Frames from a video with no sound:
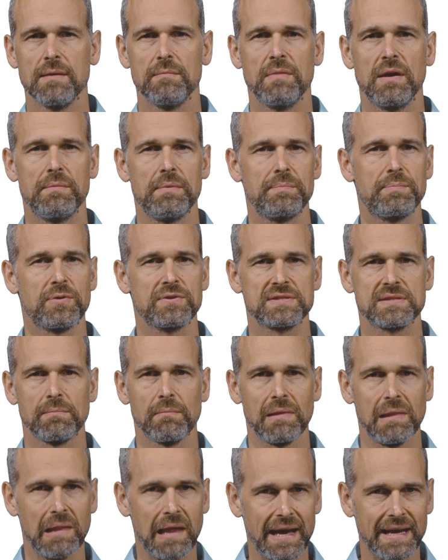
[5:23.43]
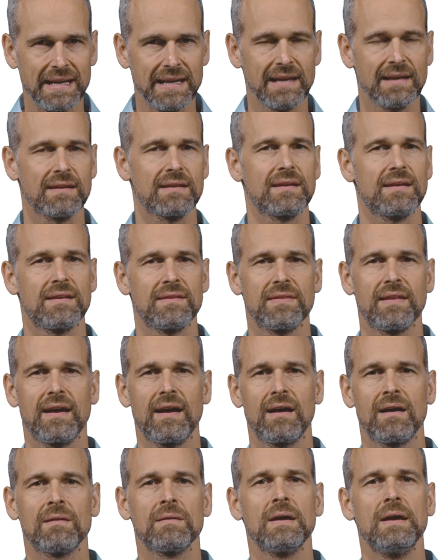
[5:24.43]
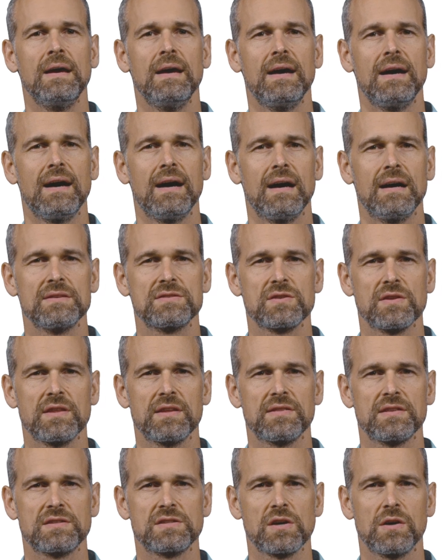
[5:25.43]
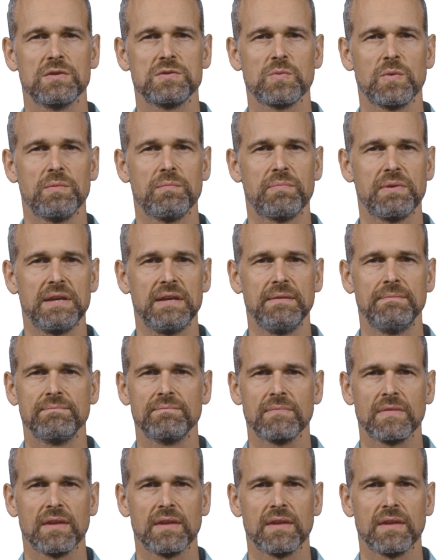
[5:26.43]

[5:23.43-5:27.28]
maybe put some lighting in there uh, so that the toads wouldn't be